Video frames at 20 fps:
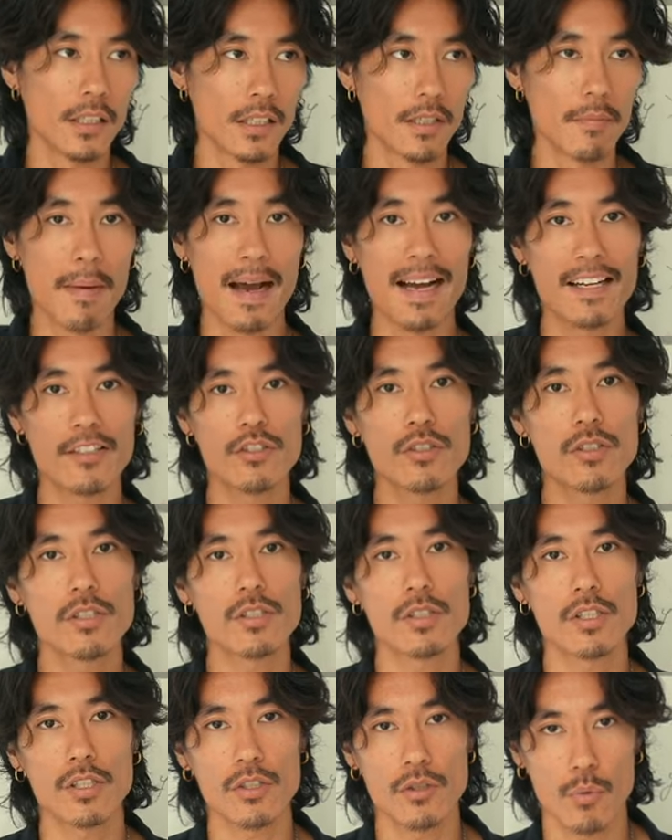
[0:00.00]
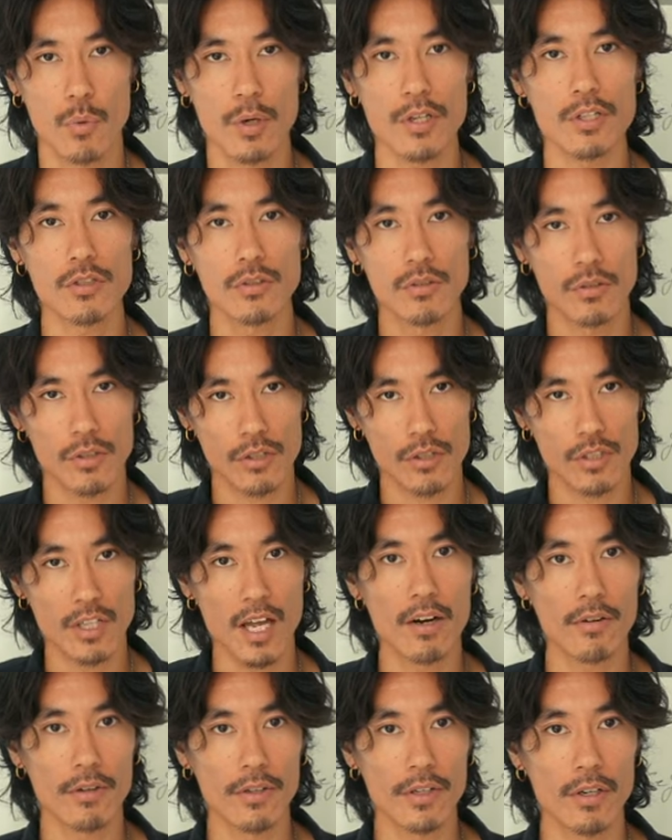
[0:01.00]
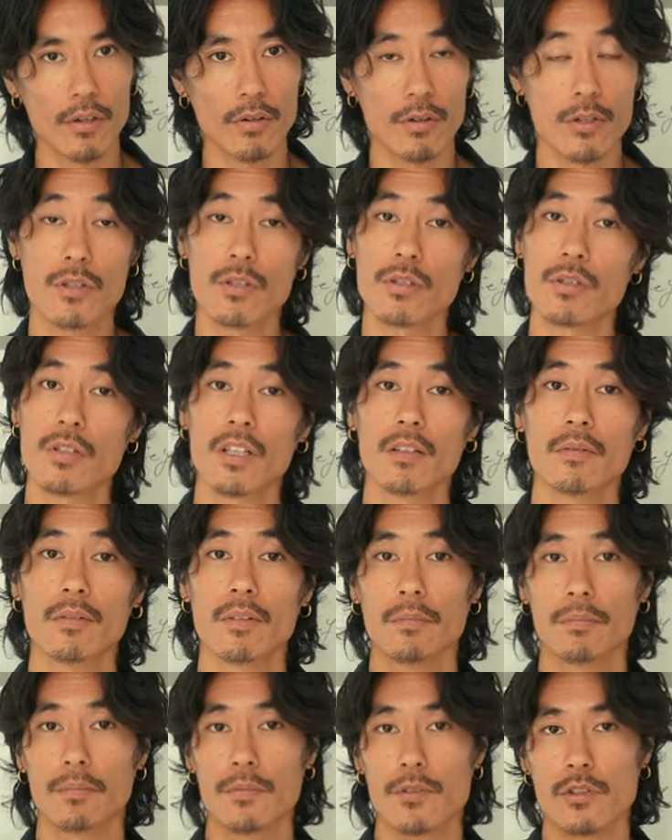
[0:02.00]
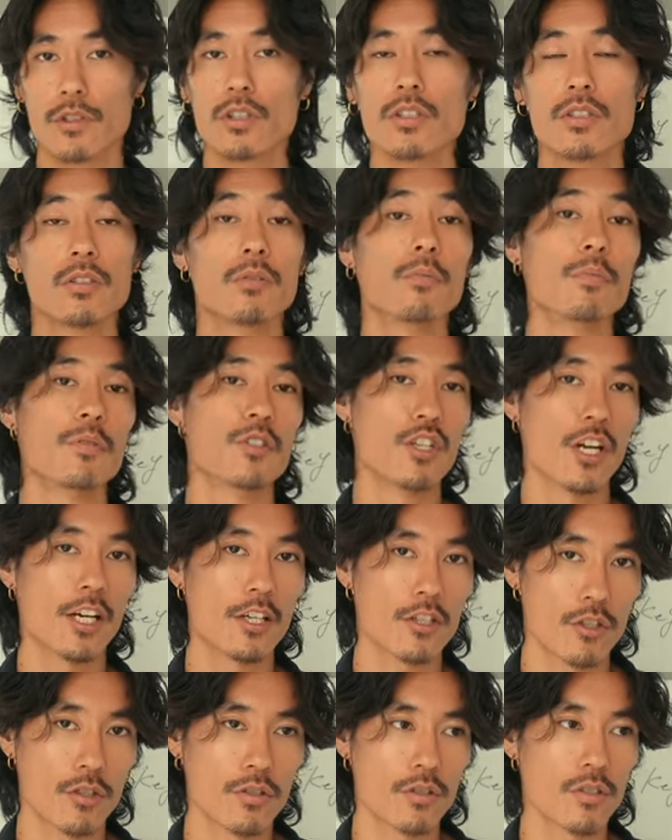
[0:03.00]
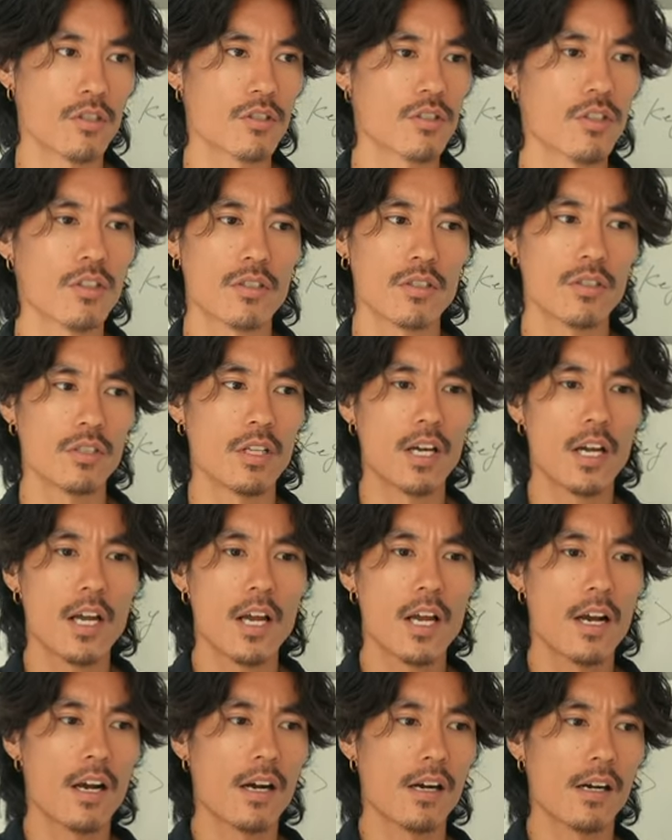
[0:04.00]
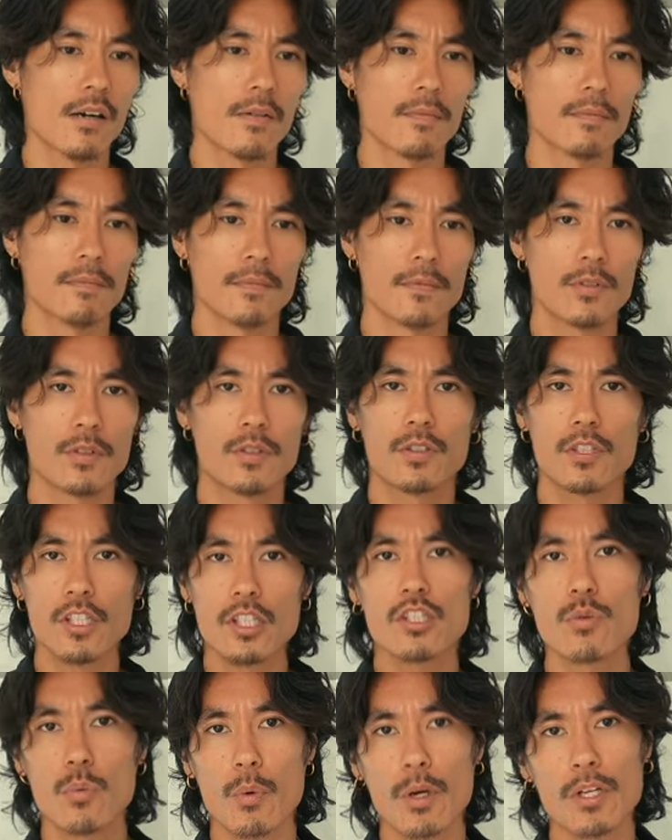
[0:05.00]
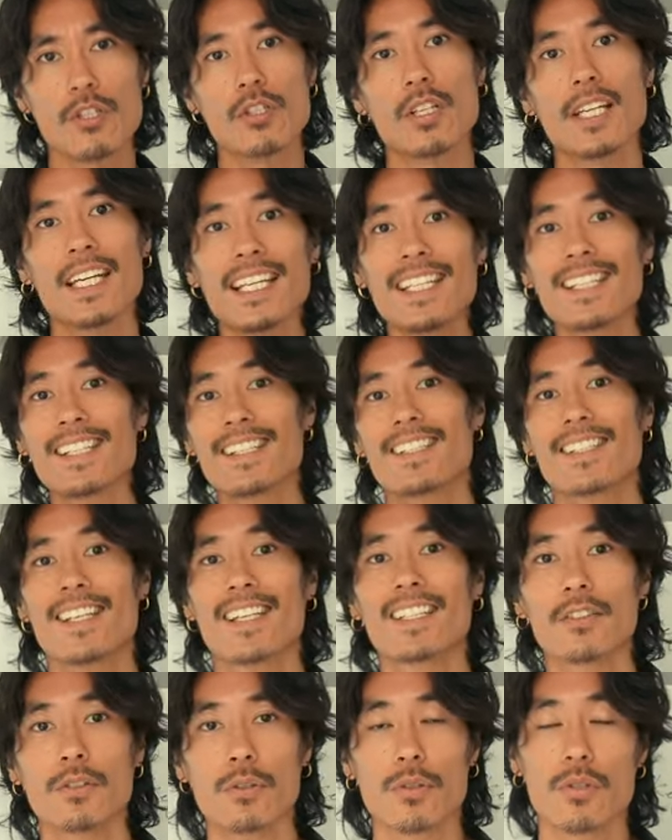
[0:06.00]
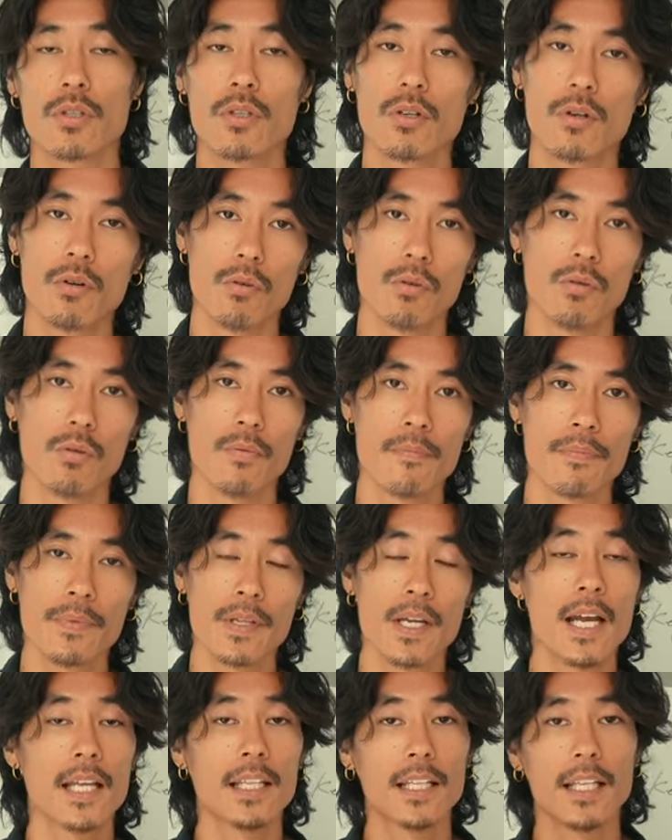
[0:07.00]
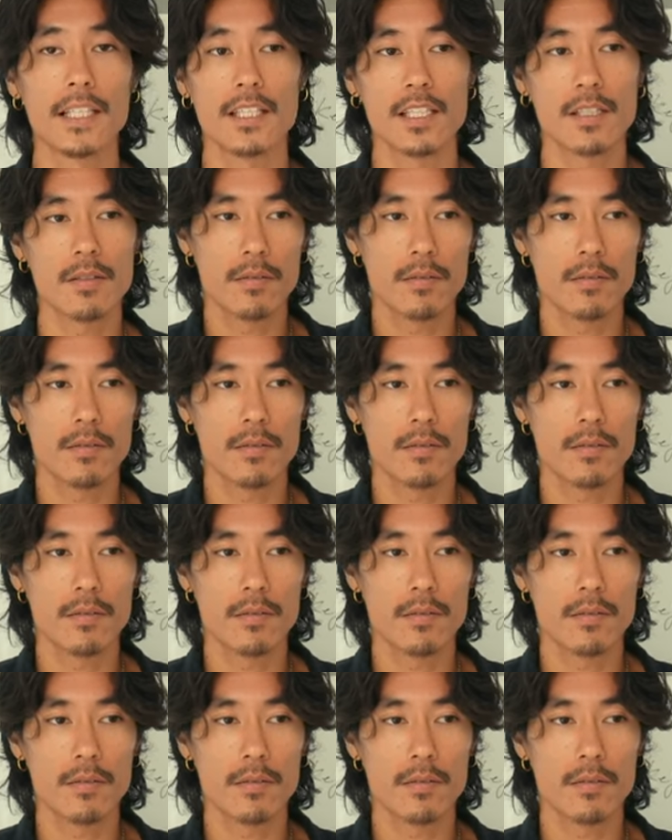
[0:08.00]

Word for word: imagine a situation or scenario or certain level of certain objection, a certain situation in a sales call, and they